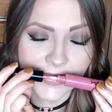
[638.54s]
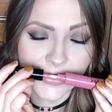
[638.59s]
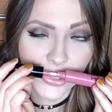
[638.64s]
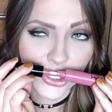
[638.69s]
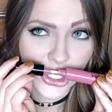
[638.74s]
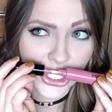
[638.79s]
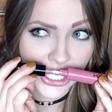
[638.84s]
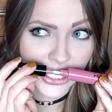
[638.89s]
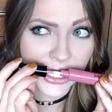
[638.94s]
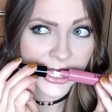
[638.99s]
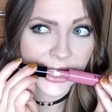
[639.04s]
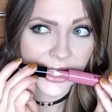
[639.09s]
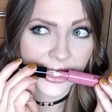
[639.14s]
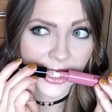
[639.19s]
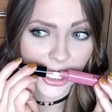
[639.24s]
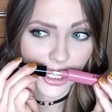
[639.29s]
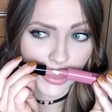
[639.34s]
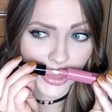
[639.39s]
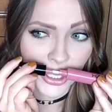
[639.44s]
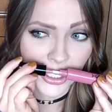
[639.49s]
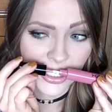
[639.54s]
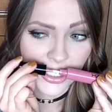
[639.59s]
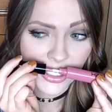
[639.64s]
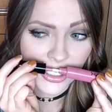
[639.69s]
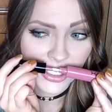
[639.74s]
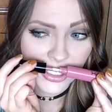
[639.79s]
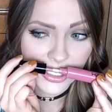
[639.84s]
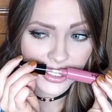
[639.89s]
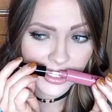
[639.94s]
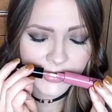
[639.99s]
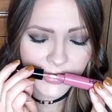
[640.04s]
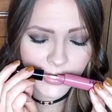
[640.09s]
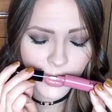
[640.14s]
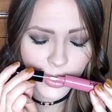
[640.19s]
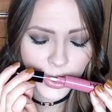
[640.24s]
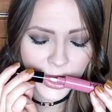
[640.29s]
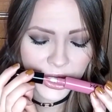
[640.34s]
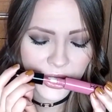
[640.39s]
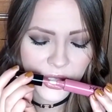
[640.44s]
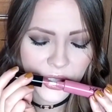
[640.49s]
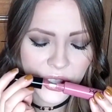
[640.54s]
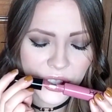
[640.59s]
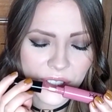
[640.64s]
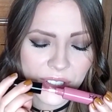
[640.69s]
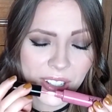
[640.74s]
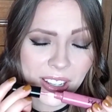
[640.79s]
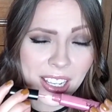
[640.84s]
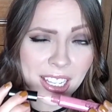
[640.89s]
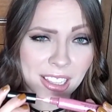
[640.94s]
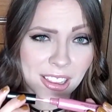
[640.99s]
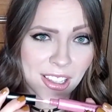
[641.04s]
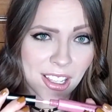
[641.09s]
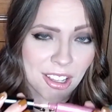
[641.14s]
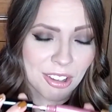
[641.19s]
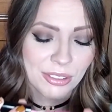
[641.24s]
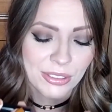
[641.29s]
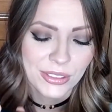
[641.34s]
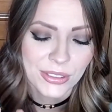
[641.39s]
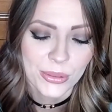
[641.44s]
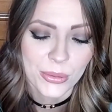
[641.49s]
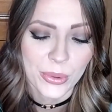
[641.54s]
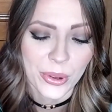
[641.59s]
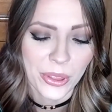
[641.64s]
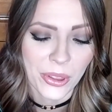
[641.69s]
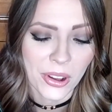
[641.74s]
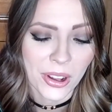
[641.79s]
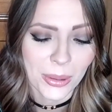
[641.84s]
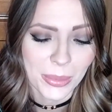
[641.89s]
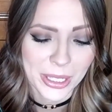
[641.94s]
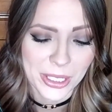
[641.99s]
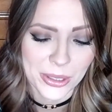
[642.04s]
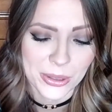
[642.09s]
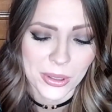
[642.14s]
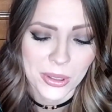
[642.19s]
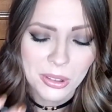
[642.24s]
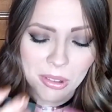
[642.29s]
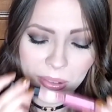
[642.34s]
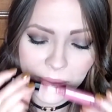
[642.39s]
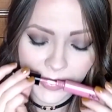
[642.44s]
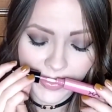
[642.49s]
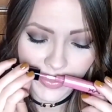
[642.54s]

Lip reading: cherry starbursts, which I love with all my soul.